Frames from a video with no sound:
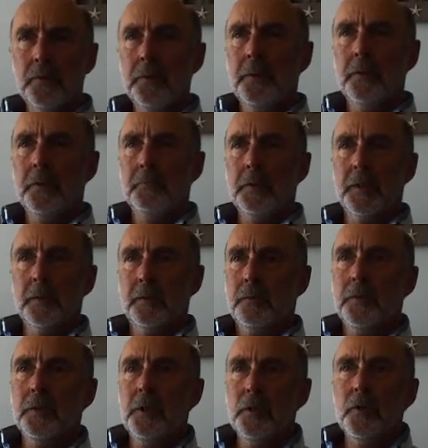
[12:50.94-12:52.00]
learning, about mm.
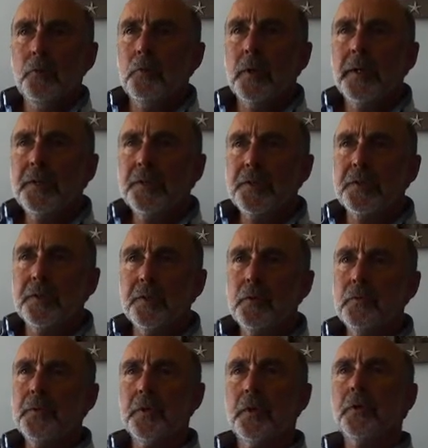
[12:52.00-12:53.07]
learning new ways to
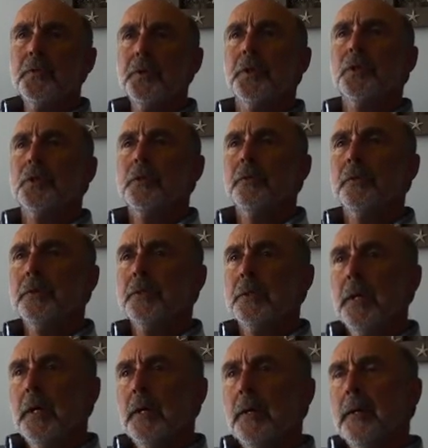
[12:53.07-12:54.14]
deal with old issues.
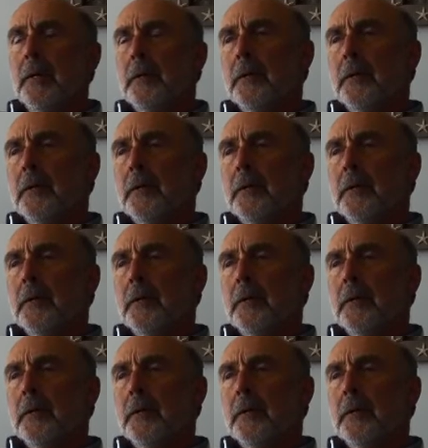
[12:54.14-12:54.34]
Yeah.